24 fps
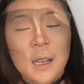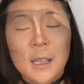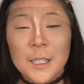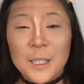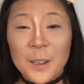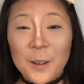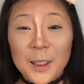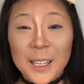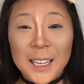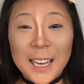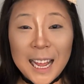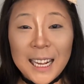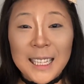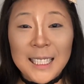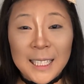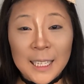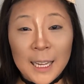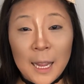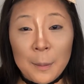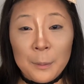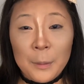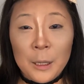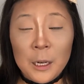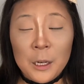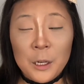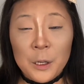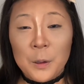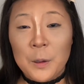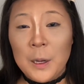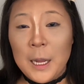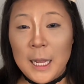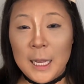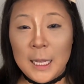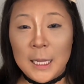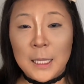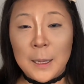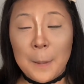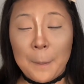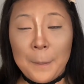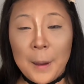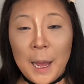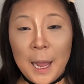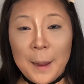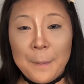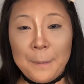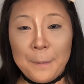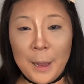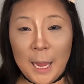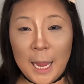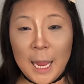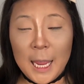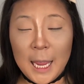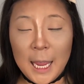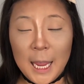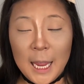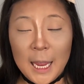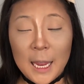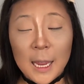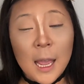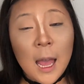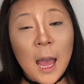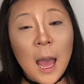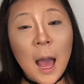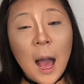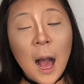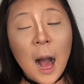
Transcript: So the next thing I'm going to do is my baking.